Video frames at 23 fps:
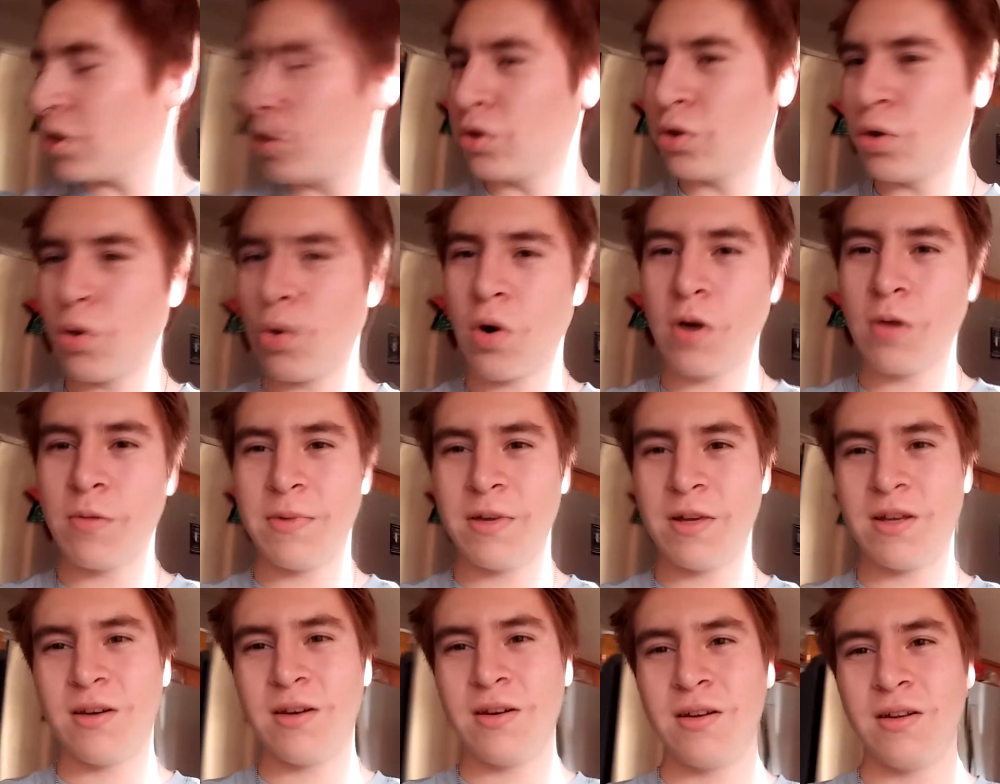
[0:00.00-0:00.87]
door
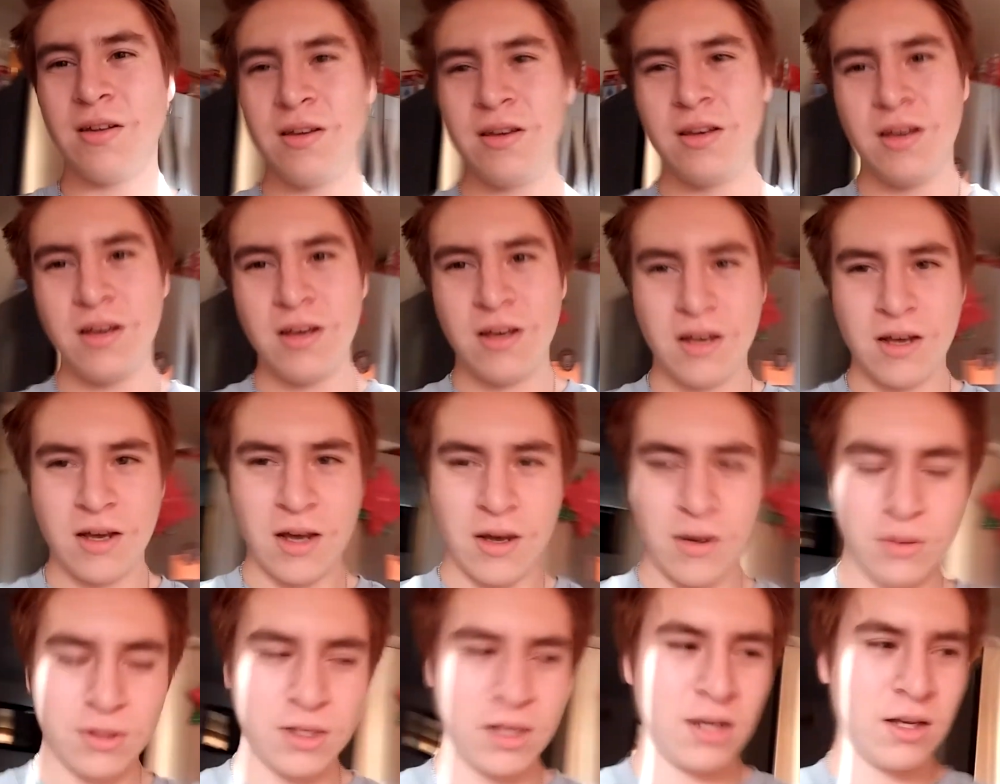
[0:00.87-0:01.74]
open.
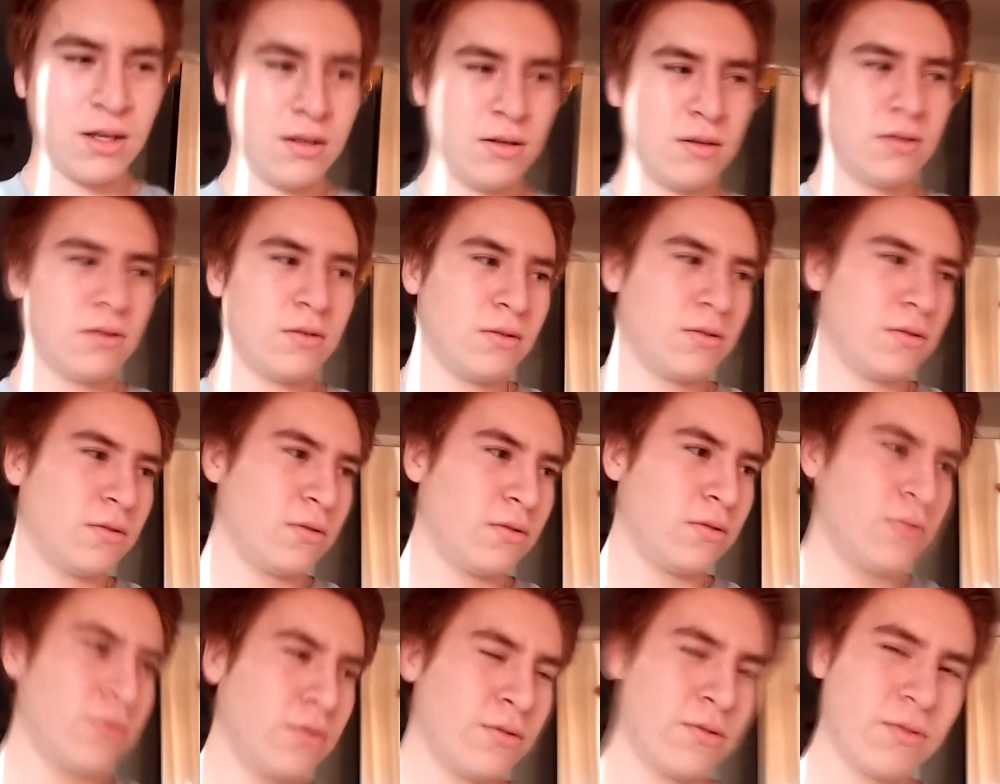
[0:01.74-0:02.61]
I was like,
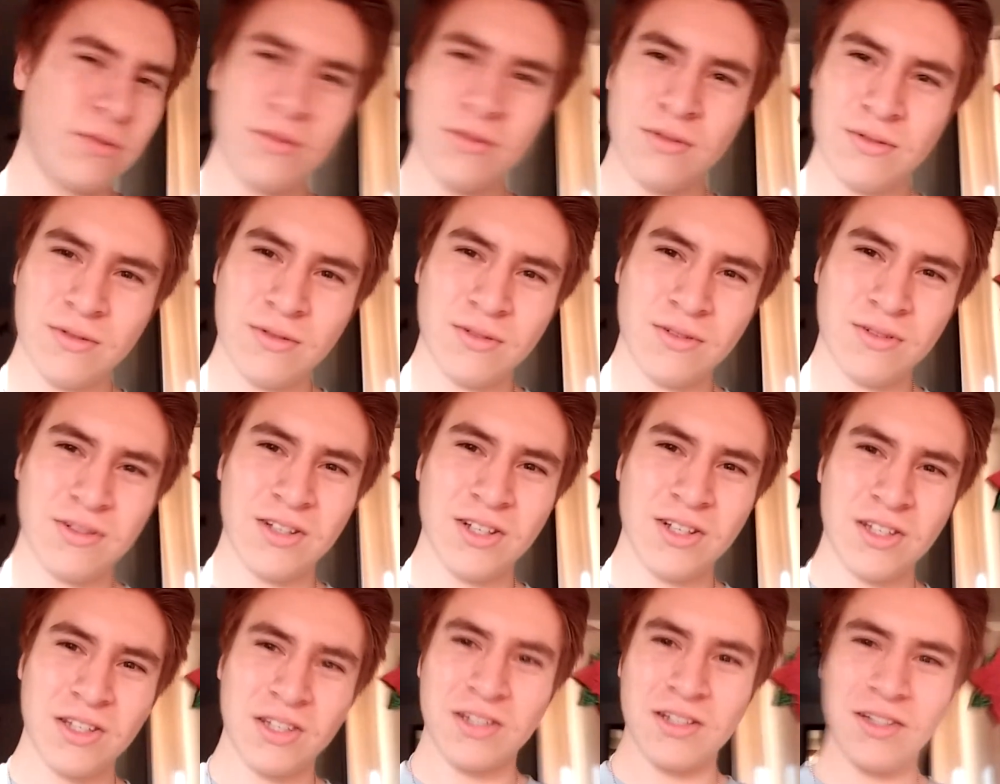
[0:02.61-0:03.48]
did
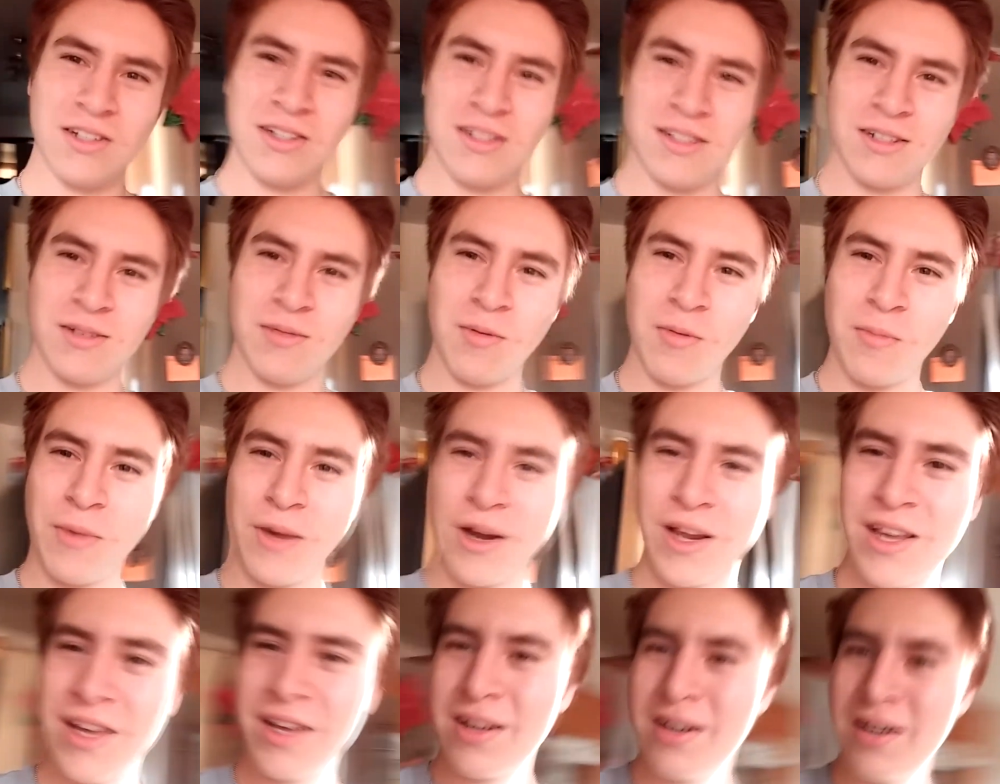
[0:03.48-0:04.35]
someone
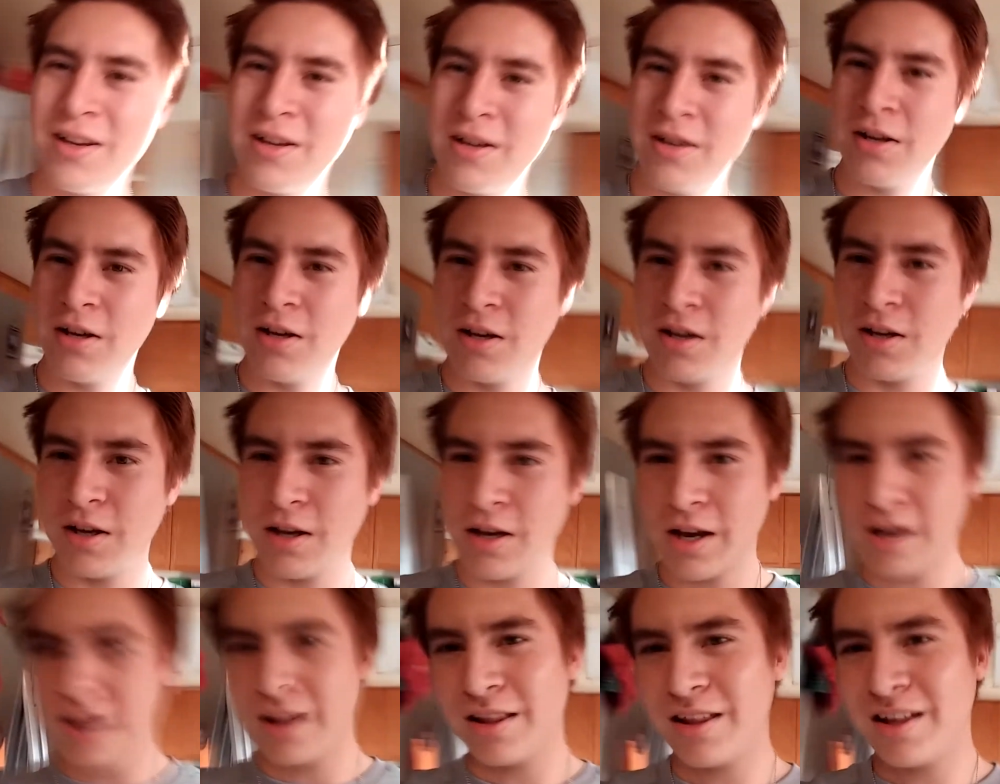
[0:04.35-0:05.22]
break in?
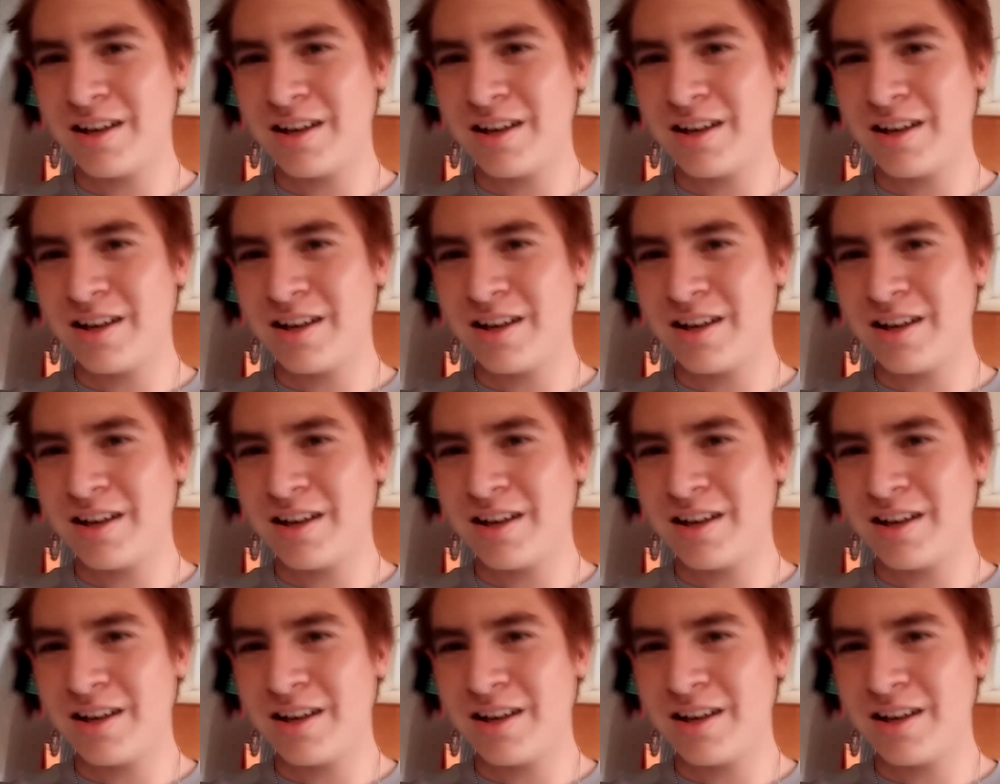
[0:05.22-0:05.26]
And